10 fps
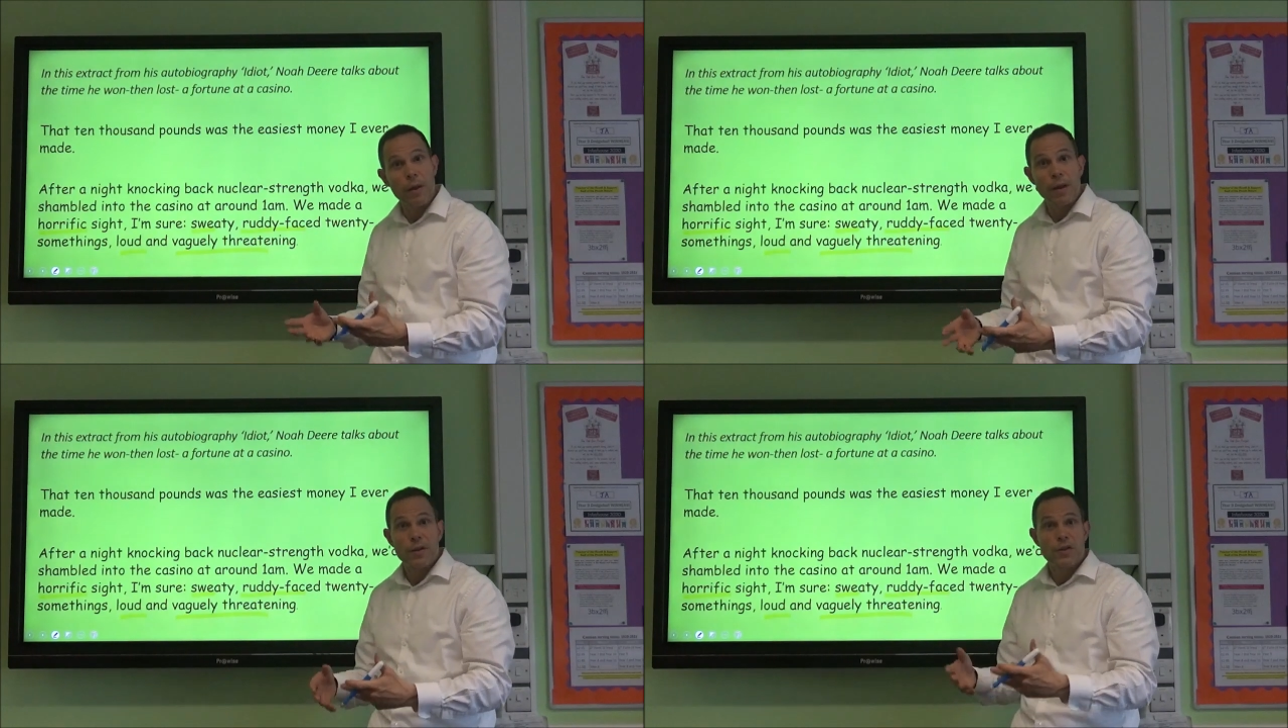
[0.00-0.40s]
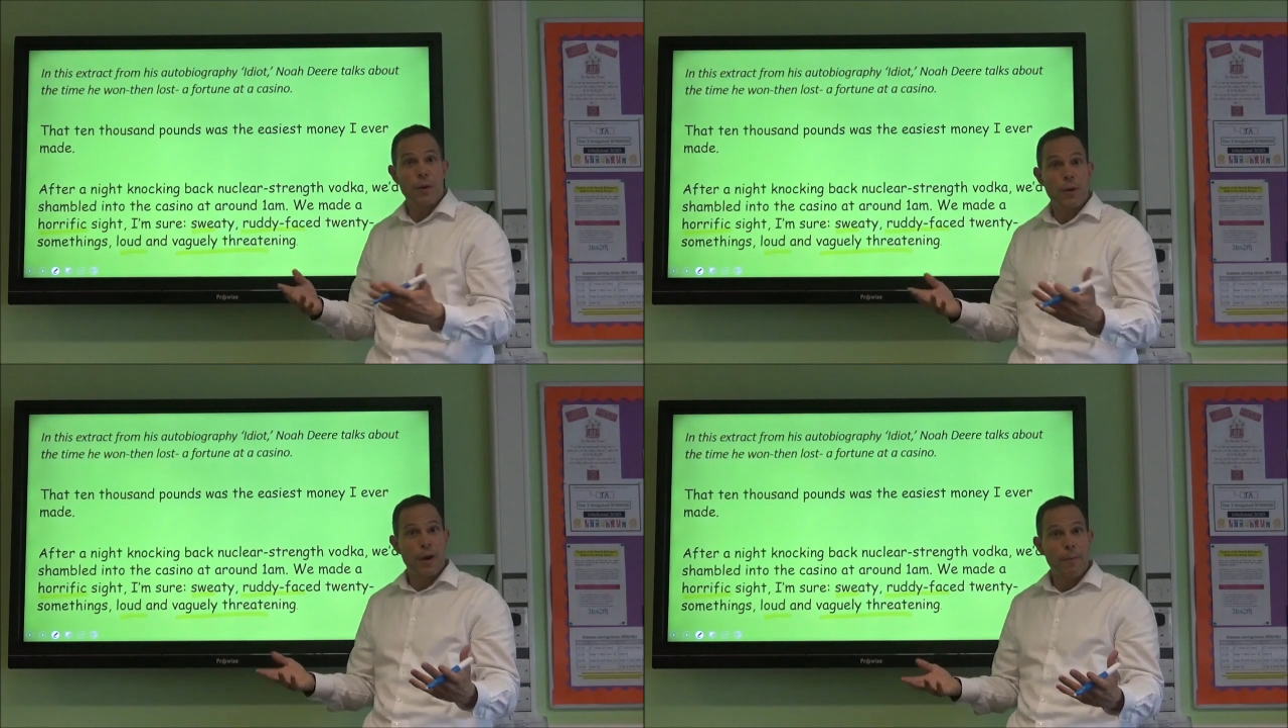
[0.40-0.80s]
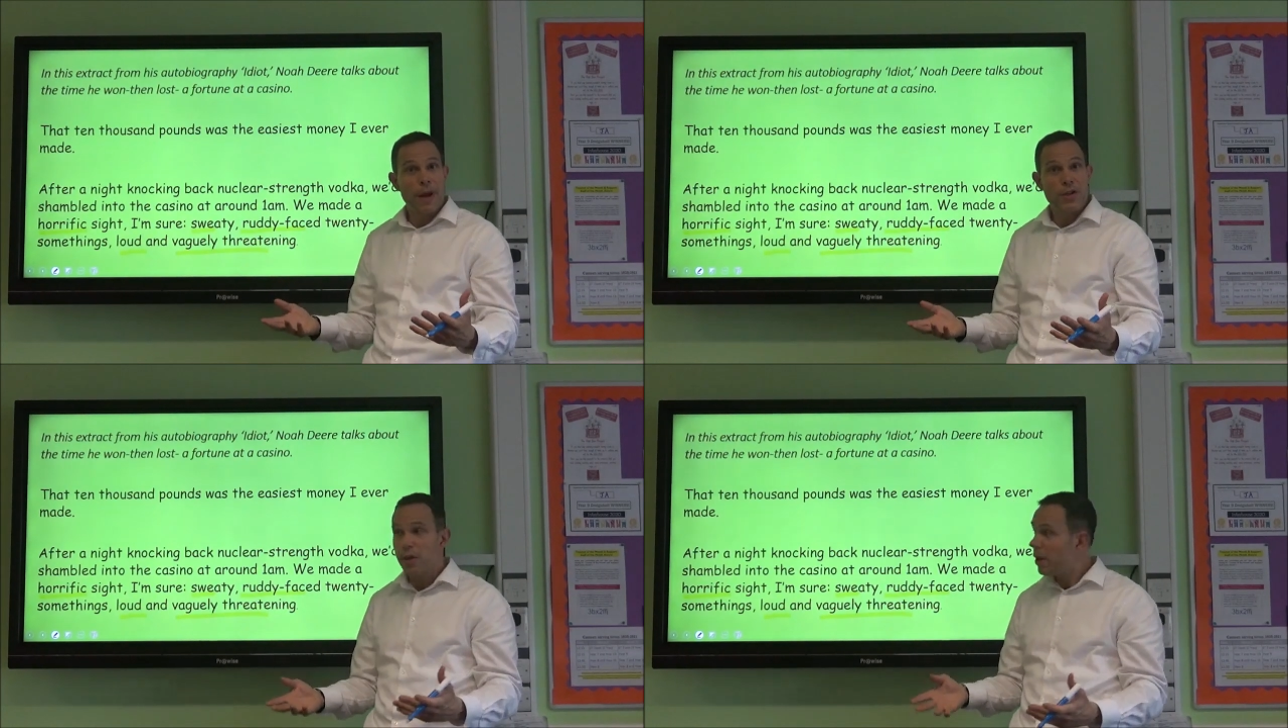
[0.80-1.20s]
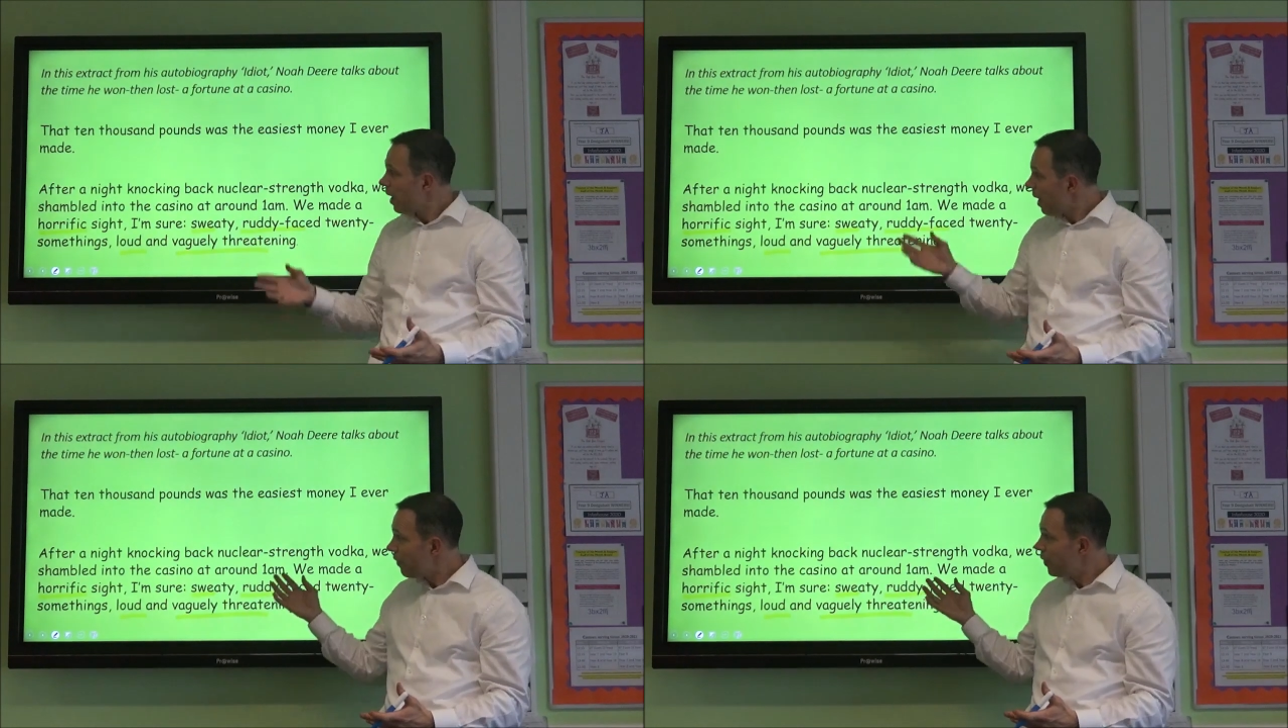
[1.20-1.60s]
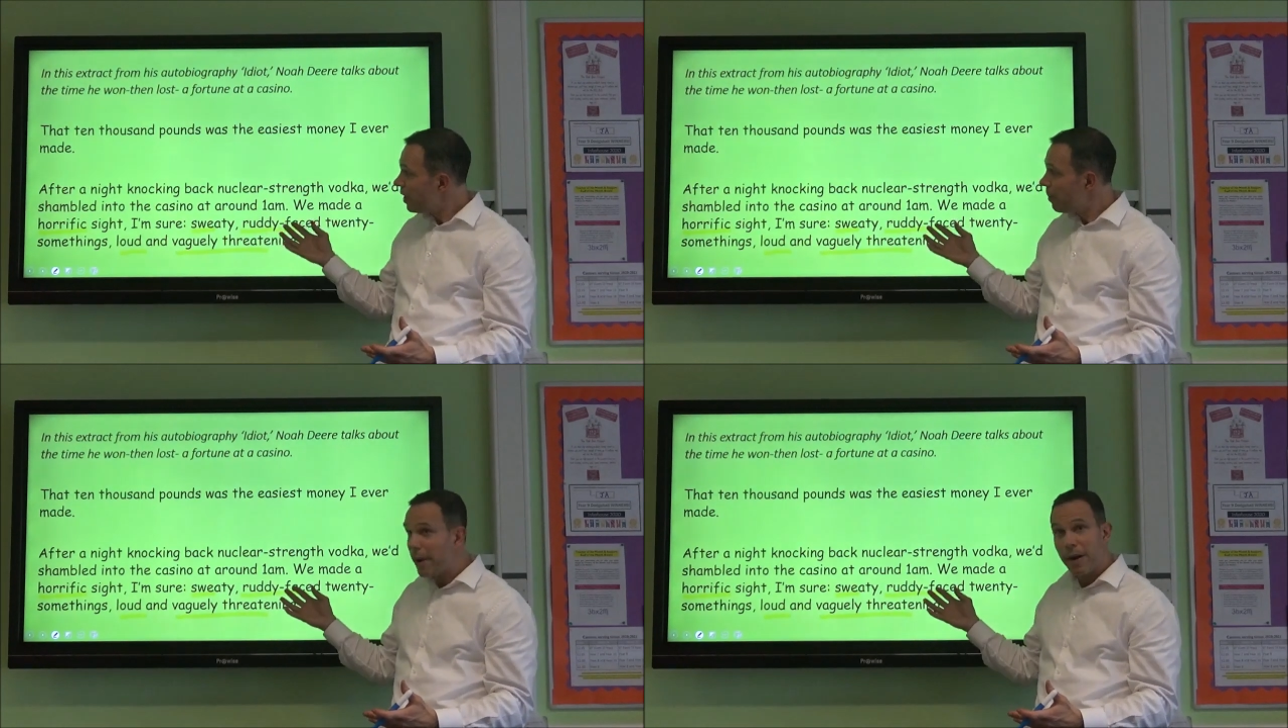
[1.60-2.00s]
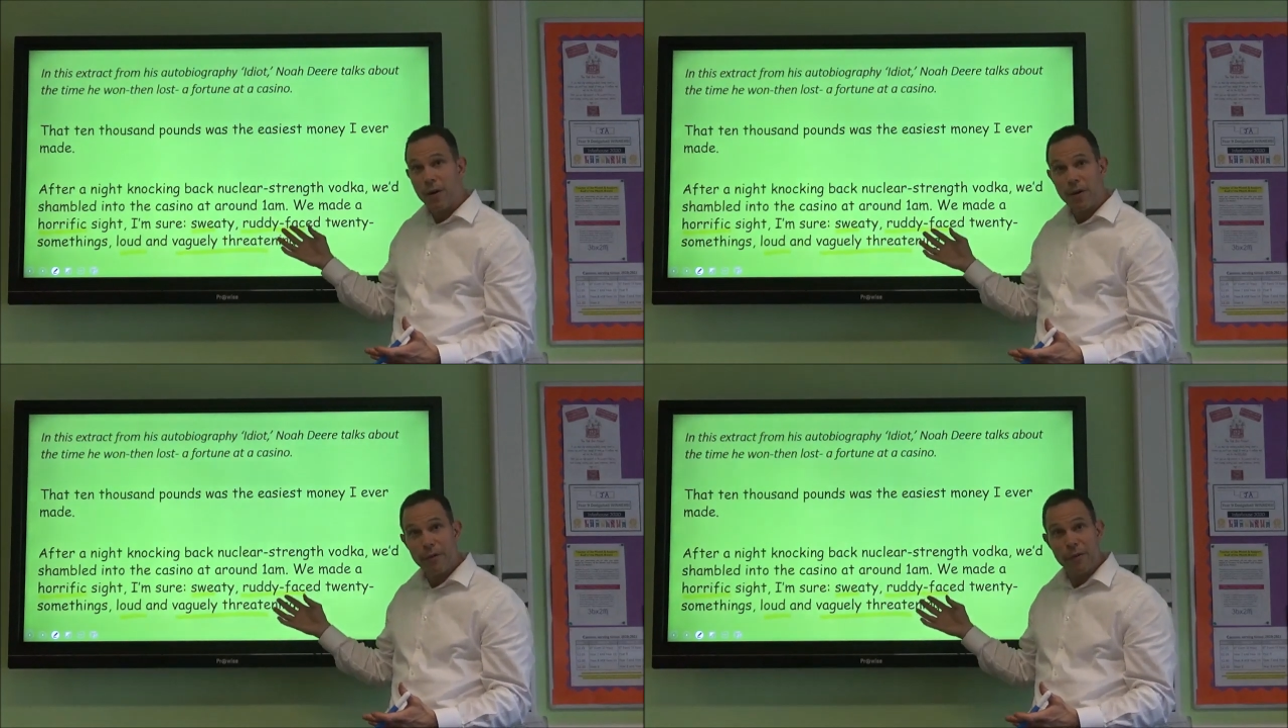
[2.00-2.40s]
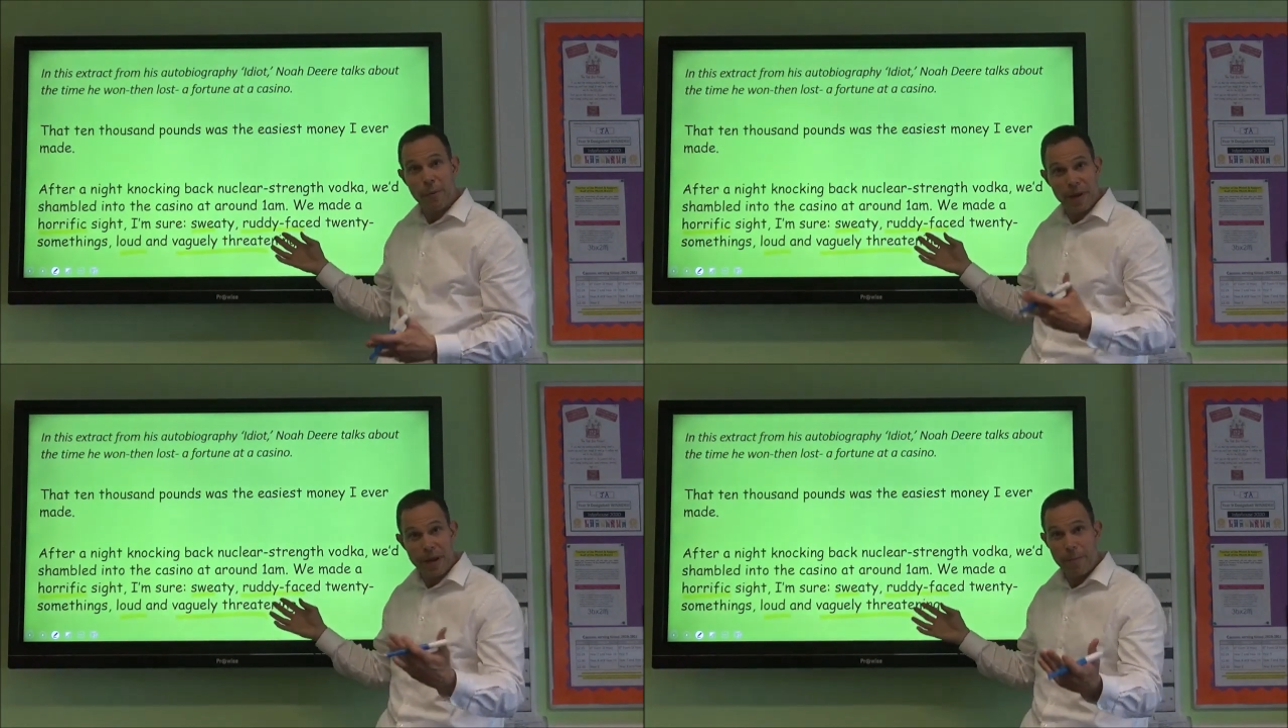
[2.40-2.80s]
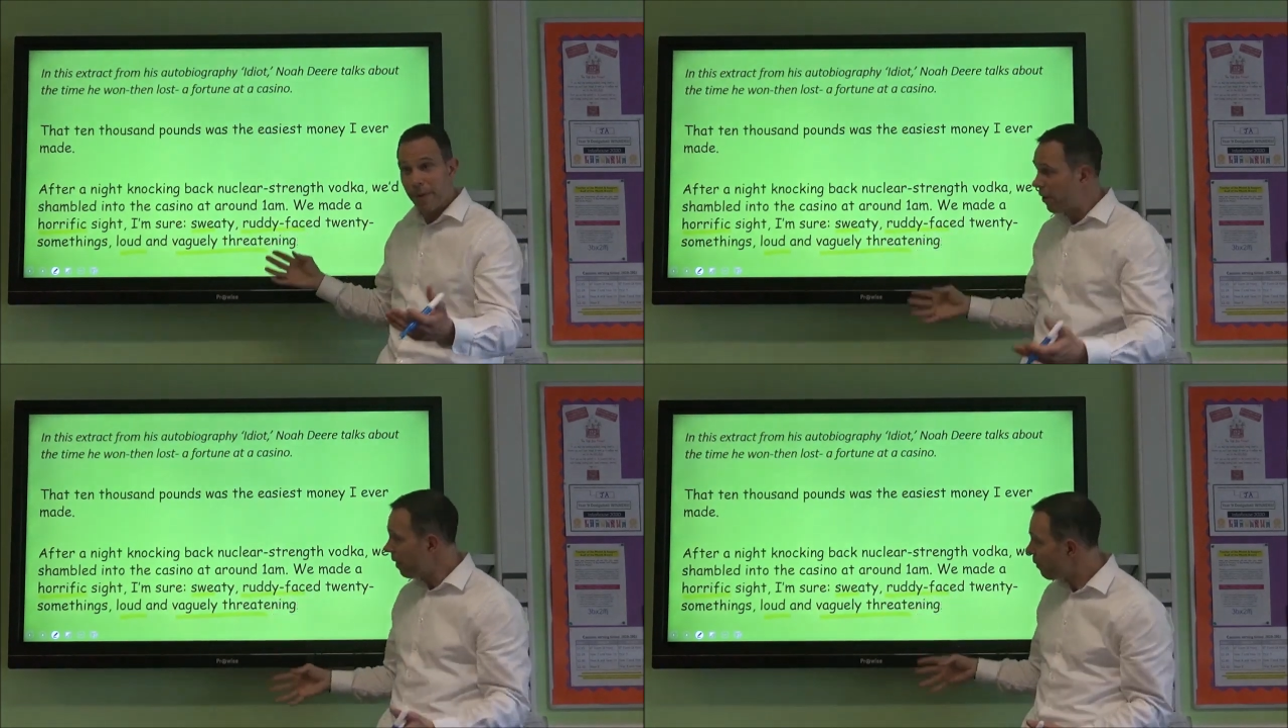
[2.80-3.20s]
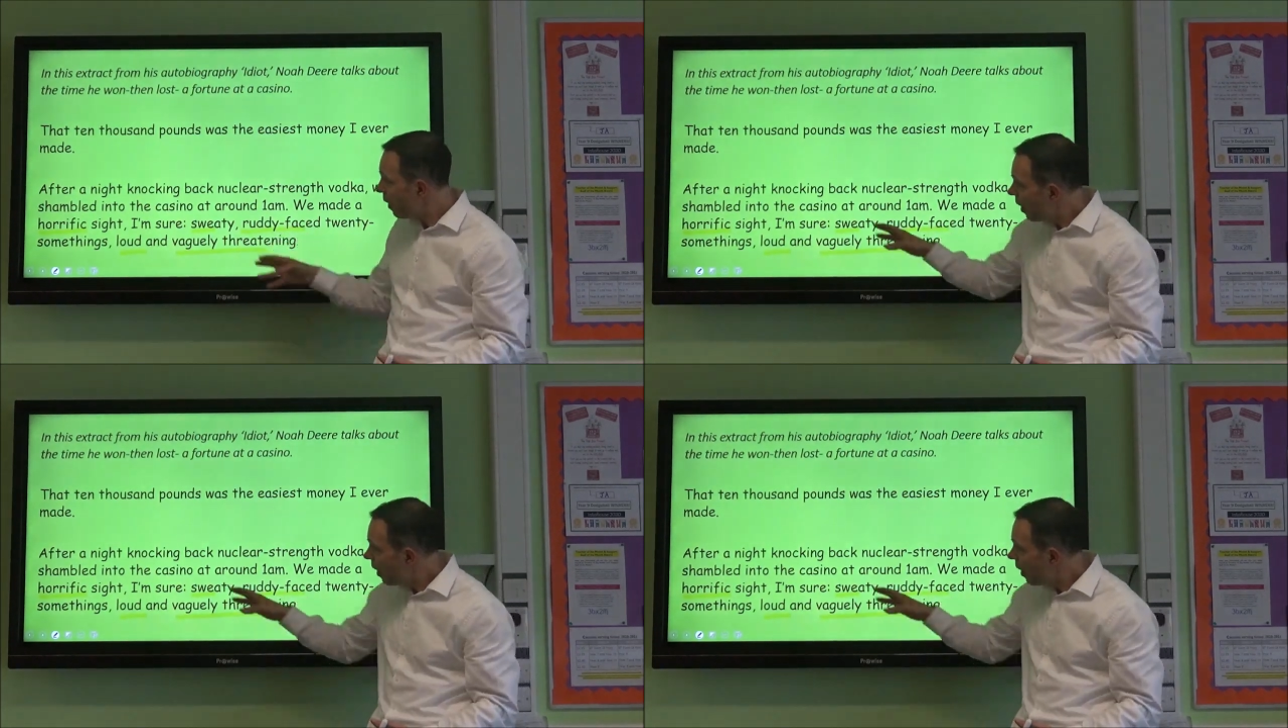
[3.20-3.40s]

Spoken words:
So you can imagine if you did a paragraph, a PE paragraph,